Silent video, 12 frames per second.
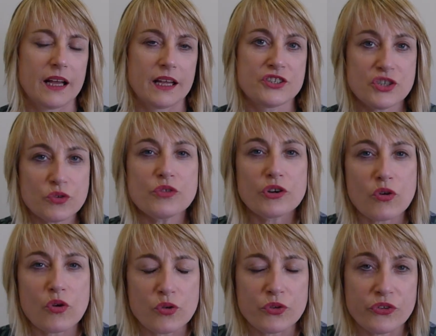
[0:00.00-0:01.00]
Children
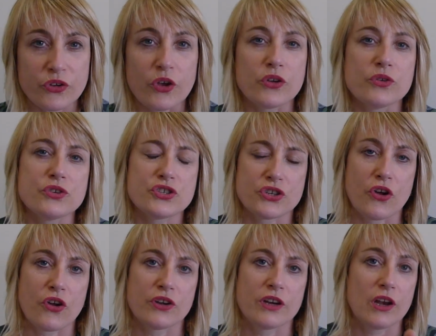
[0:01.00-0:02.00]
are also
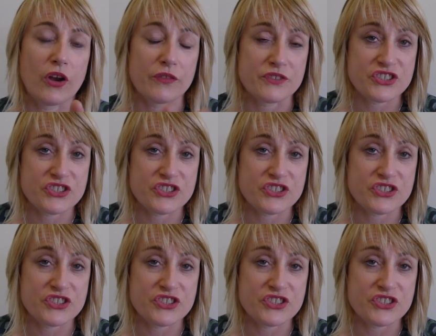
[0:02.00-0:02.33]
shown a lot of